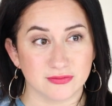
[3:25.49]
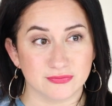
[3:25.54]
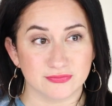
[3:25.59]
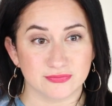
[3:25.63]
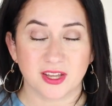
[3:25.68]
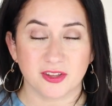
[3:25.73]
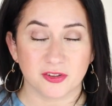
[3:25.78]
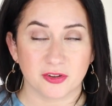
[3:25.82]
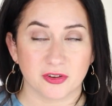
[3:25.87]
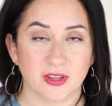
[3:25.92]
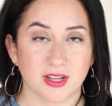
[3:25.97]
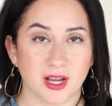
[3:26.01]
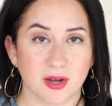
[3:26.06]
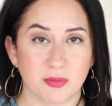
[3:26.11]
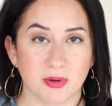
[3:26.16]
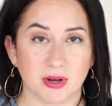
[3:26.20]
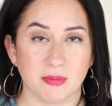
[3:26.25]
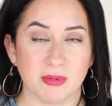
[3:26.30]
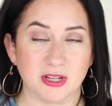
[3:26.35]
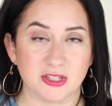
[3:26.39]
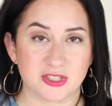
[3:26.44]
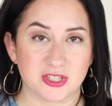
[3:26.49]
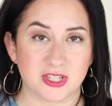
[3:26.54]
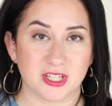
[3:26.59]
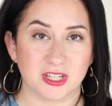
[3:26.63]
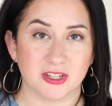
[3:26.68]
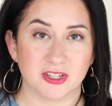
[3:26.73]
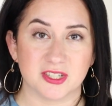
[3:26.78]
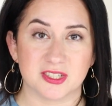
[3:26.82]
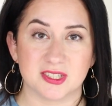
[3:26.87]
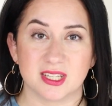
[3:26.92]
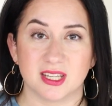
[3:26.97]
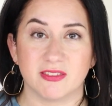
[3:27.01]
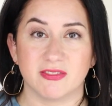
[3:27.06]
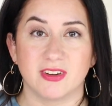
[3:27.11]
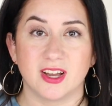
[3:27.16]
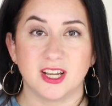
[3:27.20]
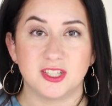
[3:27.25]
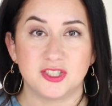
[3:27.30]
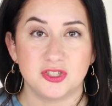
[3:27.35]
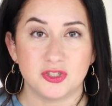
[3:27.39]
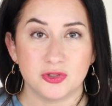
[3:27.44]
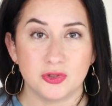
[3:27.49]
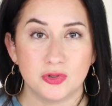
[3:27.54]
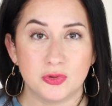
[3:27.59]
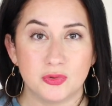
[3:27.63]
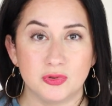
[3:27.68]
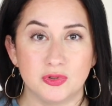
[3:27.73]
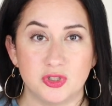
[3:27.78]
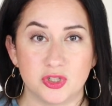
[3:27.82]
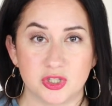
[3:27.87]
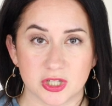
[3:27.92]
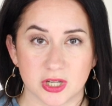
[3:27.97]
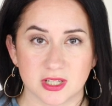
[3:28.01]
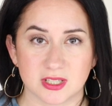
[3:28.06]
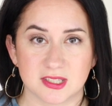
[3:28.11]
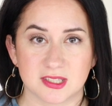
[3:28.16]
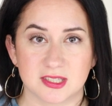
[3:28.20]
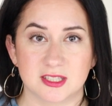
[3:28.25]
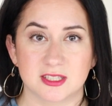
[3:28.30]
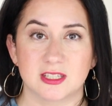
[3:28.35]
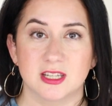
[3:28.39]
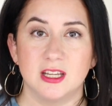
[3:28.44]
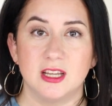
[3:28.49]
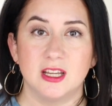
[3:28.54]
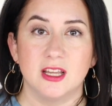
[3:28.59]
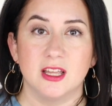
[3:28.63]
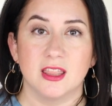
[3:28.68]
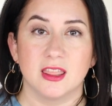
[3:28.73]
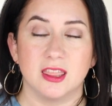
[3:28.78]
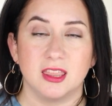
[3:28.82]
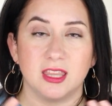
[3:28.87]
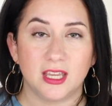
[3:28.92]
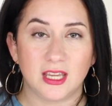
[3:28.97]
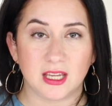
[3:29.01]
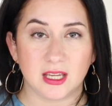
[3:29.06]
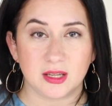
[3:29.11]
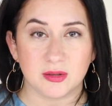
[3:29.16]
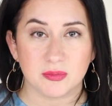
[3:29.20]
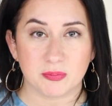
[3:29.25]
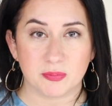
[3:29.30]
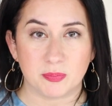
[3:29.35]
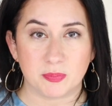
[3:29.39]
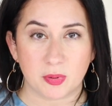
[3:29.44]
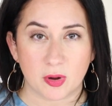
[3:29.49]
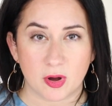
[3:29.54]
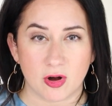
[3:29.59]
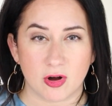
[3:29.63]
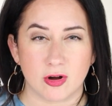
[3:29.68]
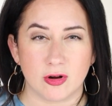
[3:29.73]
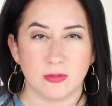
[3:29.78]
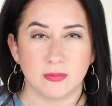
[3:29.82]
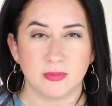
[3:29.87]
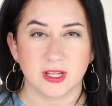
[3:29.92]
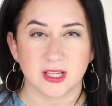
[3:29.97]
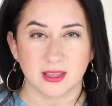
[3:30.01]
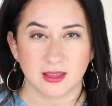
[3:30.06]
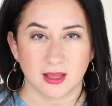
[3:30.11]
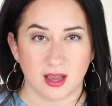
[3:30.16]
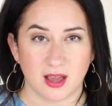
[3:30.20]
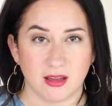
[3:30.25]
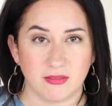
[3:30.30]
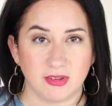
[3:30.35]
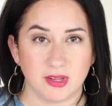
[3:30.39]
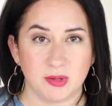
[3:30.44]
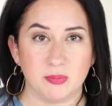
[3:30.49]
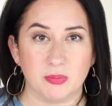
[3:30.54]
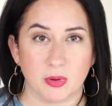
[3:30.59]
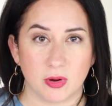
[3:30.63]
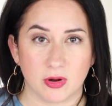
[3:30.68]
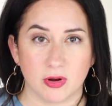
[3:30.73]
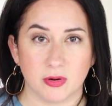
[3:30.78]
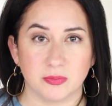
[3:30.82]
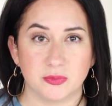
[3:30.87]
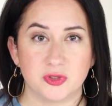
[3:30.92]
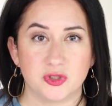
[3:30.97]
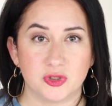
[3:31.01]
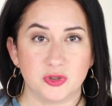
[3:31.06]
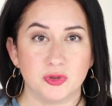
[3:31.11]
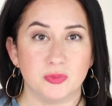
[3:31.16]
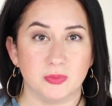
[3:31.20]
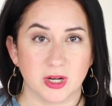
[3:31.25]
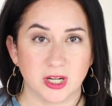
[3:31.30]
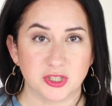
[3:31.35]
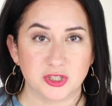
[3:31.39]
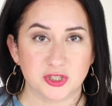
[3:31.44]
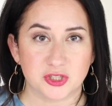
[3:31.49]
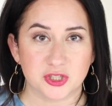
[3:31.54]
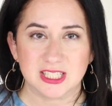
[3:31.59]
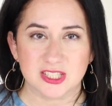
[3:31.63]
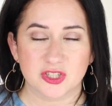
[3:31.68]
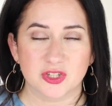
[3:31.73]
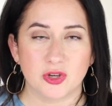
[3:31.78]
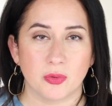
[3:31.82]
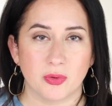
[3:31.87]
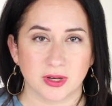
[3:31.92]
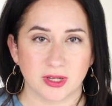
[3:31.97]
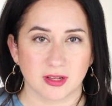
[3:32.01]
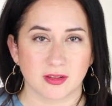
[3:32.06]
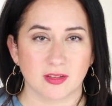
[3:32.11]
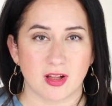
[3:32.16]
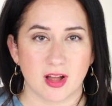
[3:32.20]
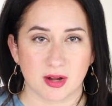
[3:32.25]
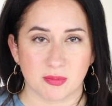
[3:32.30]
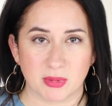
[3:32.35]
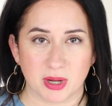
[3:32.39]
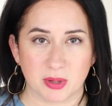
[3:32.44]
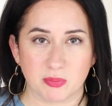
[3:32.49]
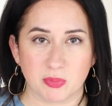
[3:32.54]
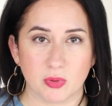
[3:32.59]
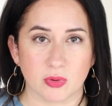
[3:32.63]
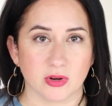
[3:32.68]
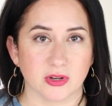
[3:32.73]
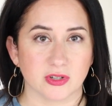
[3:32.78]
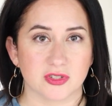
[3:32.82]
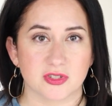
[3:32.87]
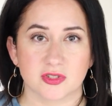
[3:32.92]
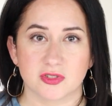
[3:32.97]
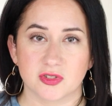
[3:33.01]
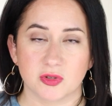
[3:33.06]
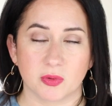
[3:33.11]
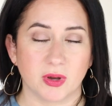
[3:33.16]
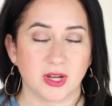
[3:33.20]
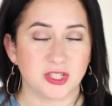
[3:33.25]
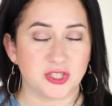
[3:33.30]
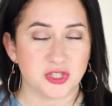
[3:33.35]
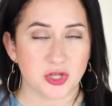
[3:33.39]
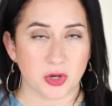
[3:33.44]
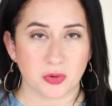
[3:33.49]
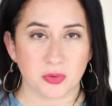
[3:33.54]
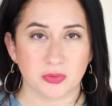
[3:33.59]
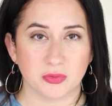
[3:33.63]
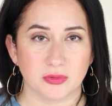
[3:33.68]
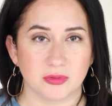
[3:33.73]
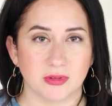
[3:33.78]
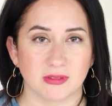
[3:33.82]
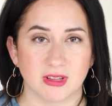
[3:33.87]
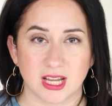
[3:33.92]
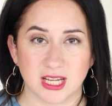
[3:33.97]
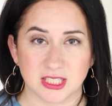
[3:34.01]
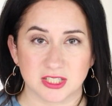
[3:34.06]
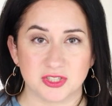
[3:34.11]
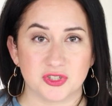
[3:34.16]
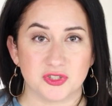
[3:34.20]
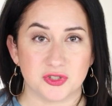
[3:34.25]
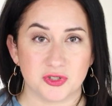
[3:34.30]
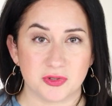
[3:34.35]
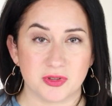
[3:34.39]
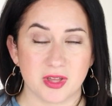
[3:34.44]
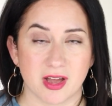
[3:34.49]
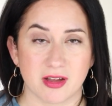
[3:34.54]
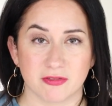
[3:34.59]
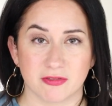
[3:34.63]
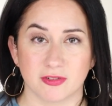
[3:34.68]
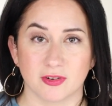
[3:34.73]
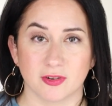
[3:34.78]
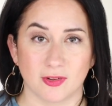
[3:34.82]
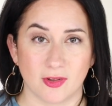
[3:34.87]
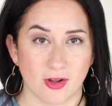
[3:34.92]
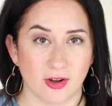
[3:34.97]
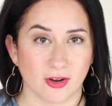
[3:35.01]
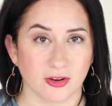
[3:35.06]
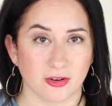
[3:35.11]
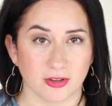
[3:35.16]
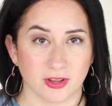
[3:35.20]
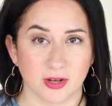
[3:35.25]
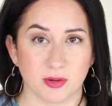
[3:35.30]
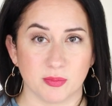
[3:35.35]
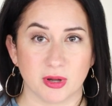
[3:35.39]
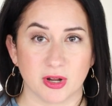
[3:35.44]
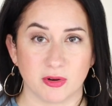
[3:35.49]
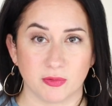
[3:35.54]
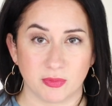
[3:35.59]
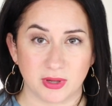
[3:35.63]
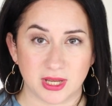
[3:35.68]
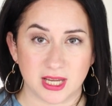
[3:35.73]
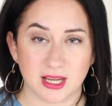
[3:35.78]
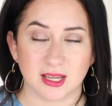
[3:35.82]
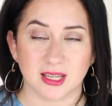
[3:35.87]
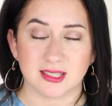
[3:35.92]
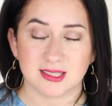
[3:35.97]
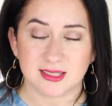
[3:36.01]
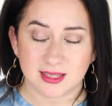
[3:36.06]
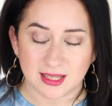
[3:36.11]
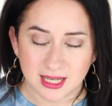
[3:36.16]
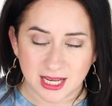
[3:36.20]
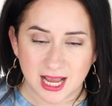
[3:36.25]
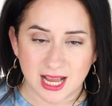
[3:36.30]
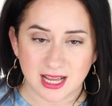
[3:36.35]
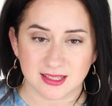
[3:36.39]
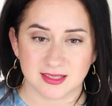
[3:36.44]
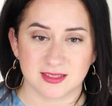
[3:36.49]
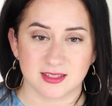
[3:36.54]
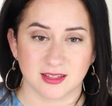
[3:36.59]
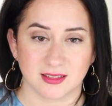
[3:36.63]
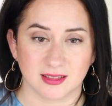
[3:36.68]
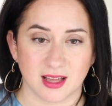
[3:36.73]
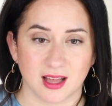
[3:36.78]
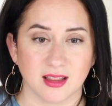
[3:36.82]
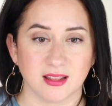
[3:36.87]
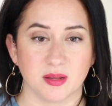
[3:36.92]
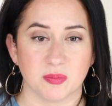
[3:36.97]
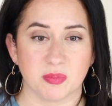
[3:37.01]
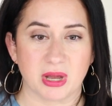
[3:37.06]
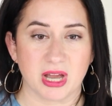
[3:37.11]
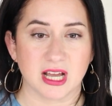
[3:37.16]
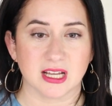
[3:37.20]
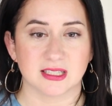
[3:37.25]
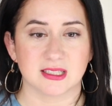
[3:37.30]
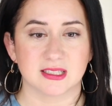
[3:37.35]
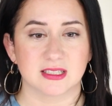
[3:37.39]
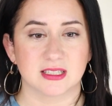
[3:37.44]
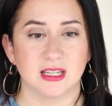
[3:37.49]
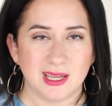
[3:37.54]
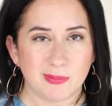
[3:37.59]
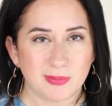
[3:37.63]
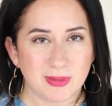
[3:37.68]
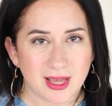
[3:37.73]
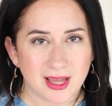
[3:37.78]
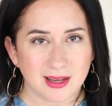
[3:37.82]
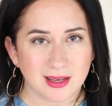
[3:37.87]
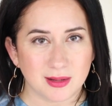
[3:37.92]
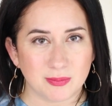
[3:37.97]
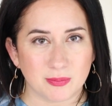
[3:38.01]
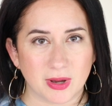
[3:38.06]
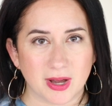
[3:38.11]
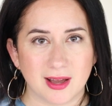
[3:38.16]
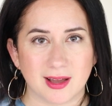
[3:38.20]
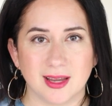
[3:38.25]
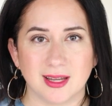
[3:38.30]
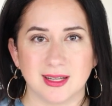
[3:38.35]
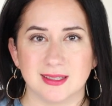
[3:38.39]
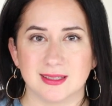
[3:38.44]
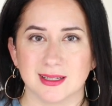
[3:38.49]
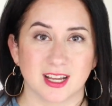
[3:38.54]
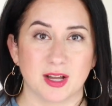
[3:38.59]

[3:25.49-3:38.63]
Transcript: The other thing I wanna mention here is if I do just the balm, like the heavy balm too much, it's going to clog my pores. So I don't like to do that for longer than about a week. It, it has done that in the past. Keep that in mind.